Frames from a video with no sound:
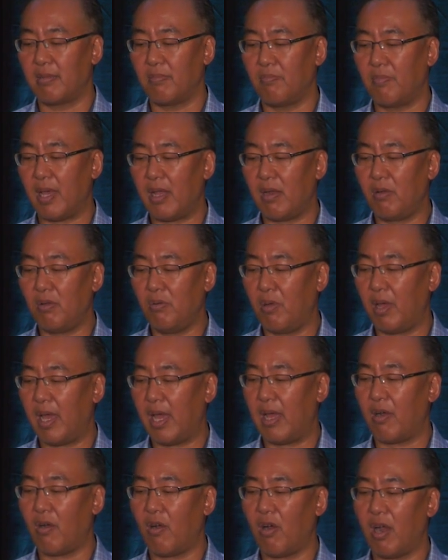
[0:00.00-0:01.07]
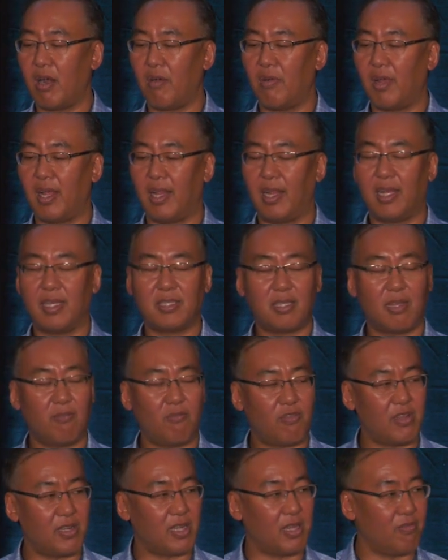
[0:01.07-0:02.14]
men who had a heart rate less than
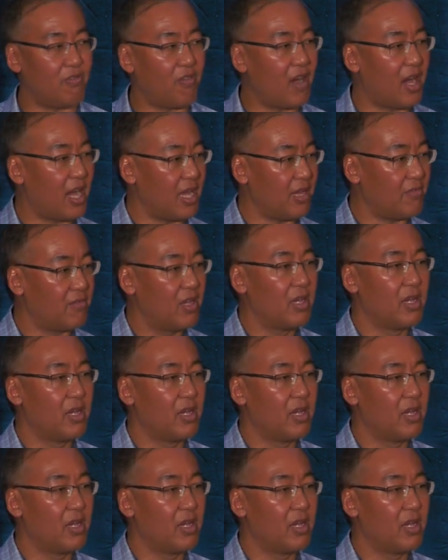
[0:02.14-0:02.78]
55